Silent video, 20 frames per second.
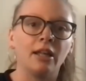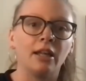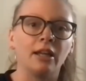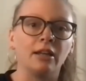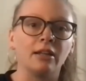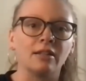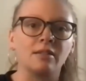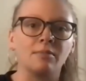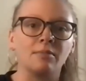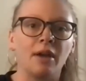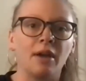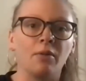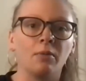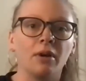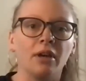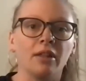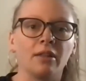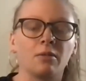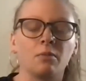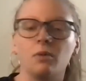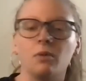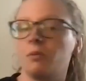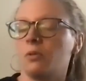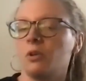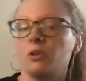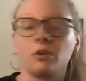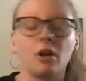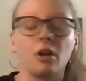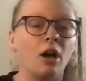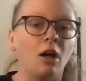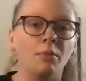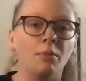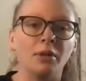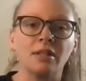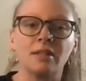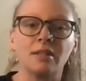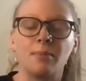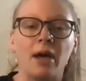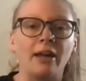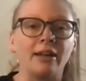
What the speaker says: It is met with what will calm his